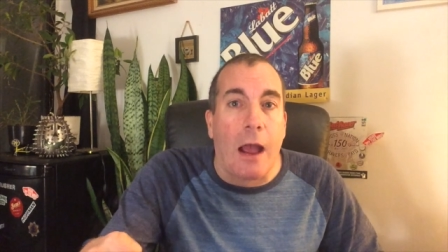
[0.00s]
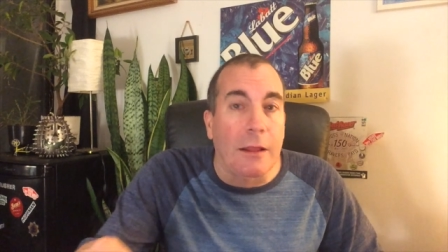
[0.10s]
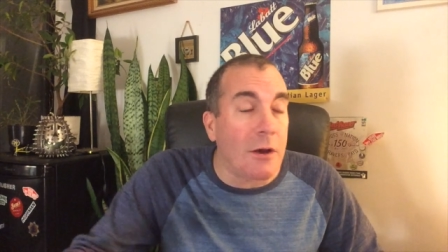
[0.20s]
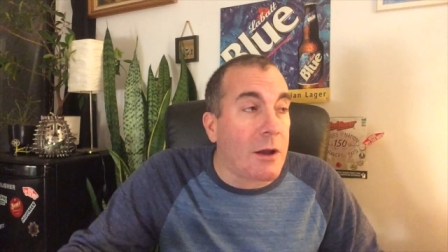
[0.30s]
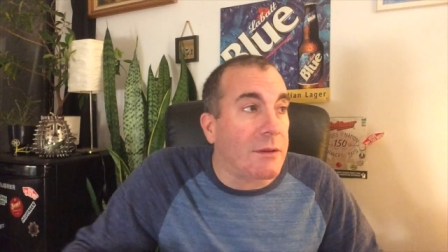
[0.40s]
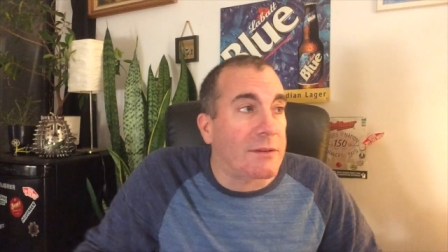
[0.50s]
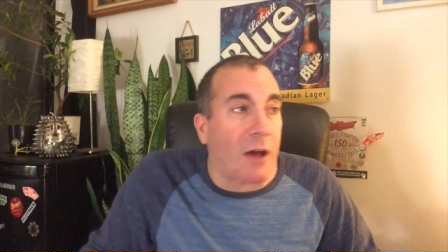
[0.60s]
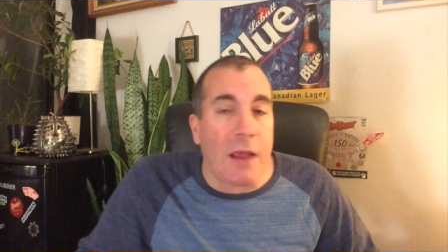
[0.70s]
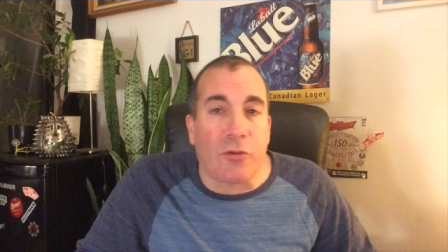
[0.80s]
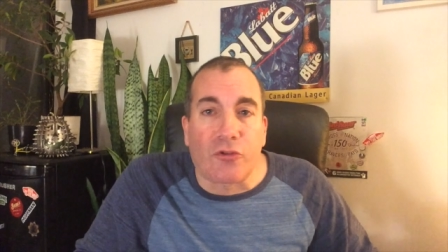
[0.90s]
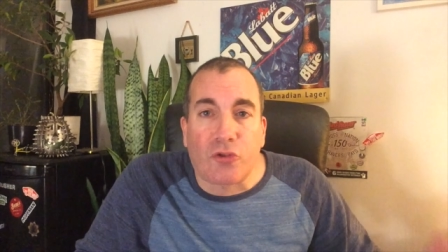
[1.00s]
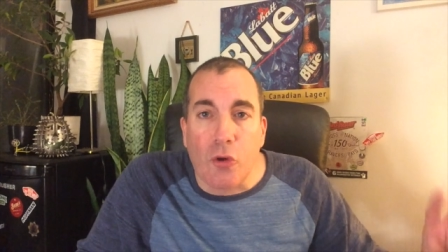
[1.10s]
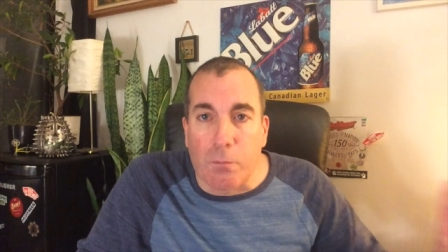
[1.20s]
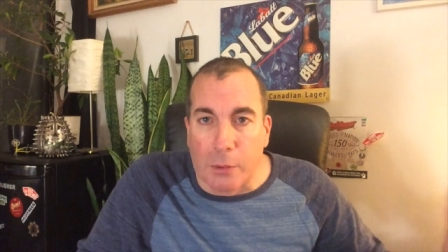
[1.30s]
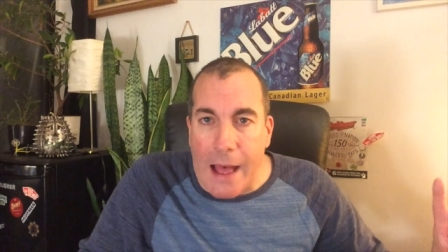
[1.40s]
I look outside, there's
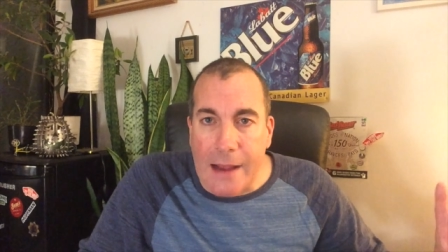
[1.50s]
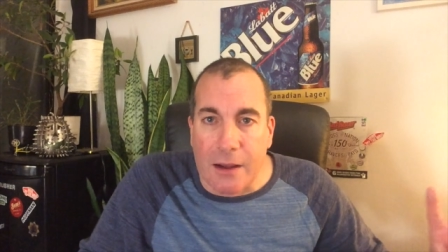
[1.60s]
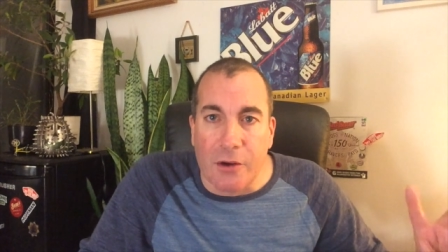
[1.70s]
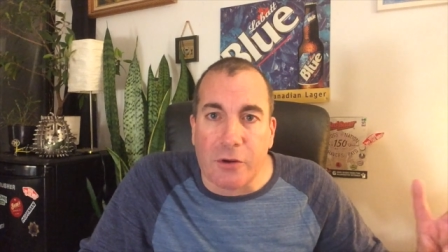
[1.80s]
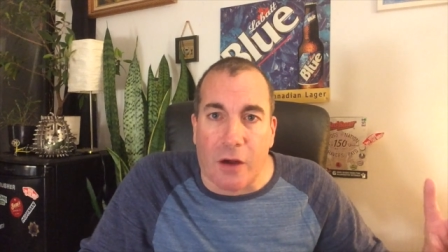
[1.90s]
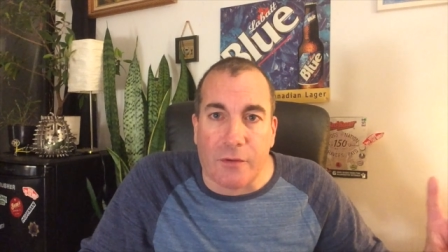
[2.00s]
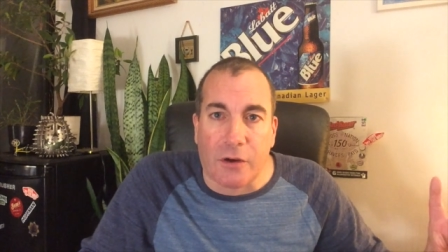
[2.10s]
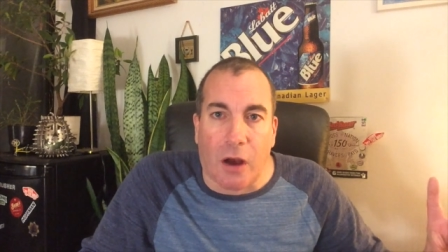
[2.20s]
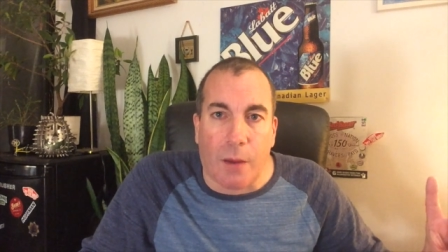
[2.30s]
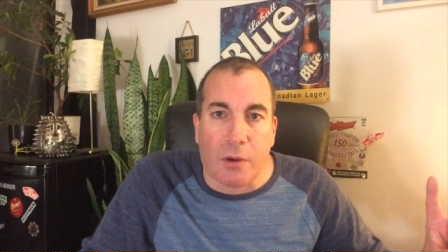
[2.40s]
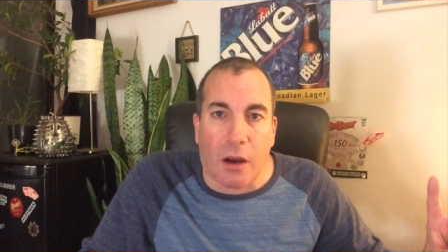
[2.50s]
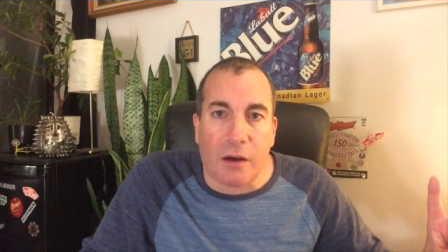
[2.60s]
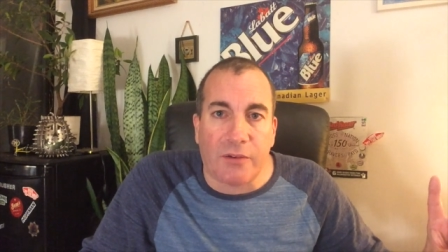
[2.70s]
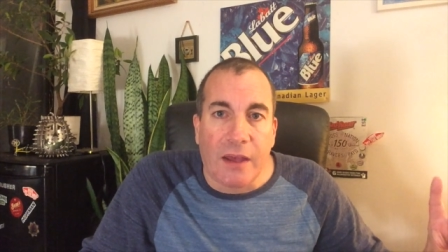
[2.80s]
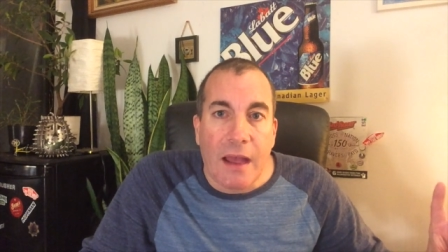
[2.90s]
2 black undercover cop
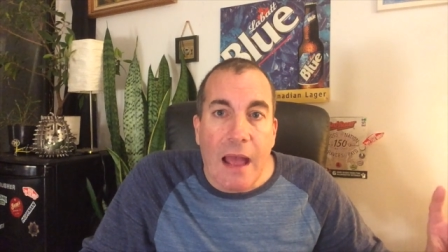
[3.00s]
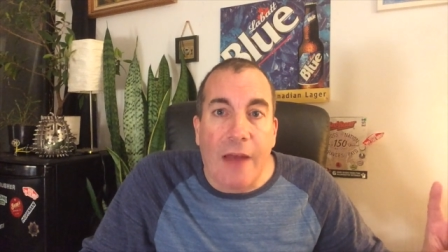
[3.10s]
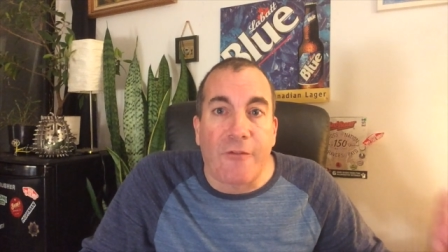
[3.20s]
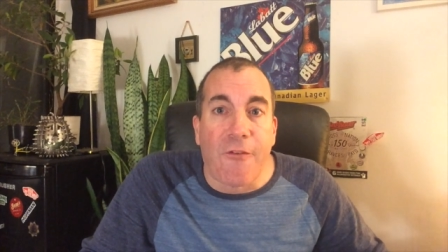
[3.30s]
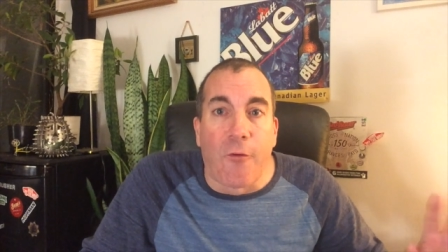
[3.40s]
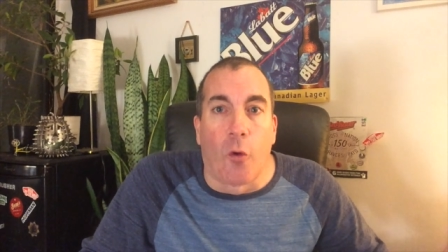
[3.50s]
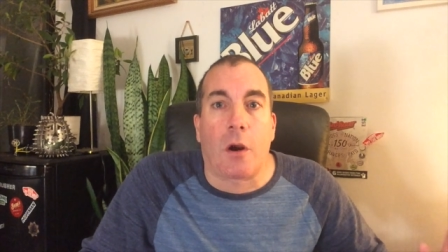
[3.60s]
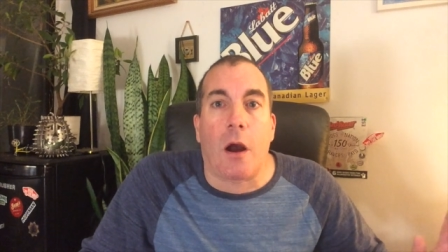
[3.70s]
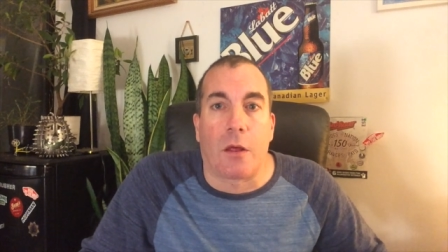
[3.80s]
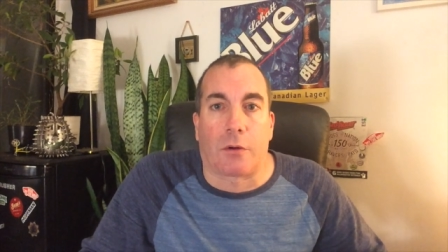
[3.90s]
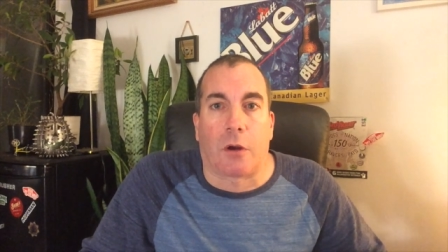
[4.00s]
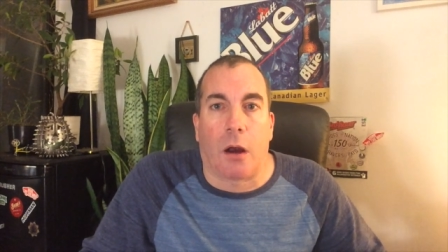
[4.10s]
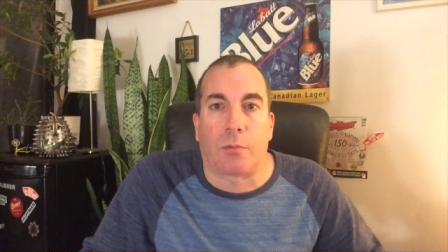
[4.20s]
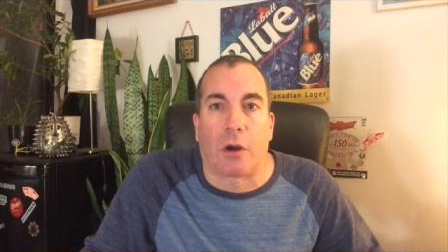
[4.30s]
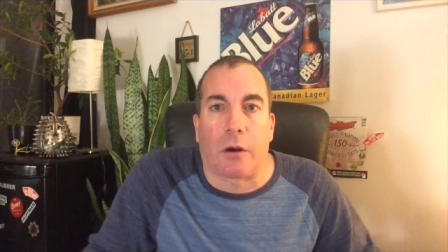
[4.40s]
cars and 4 other
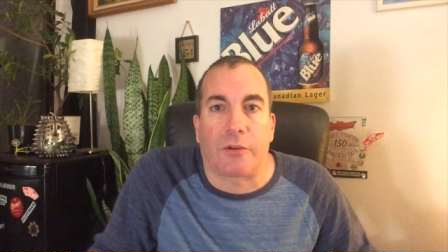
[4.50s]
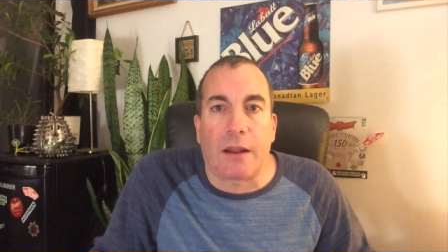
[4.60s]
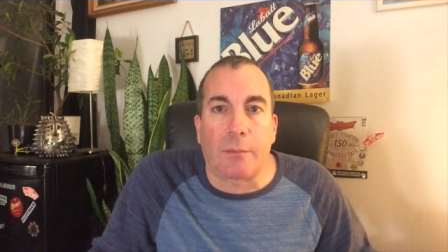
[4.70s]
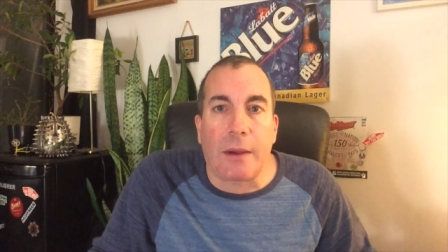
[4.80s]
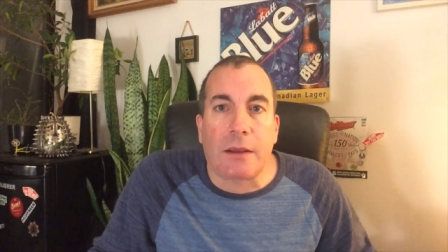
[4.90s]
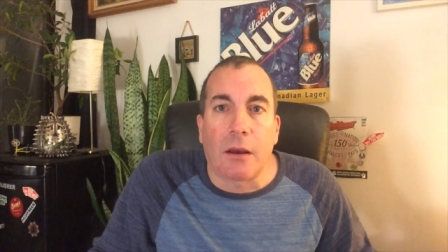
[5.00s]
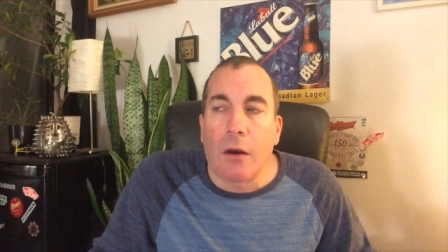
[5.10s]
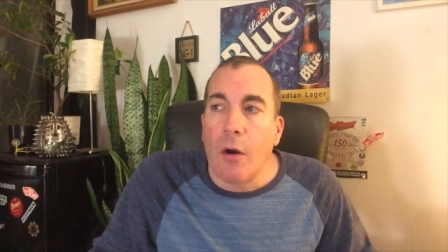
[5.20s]
cop cars. And I'm like,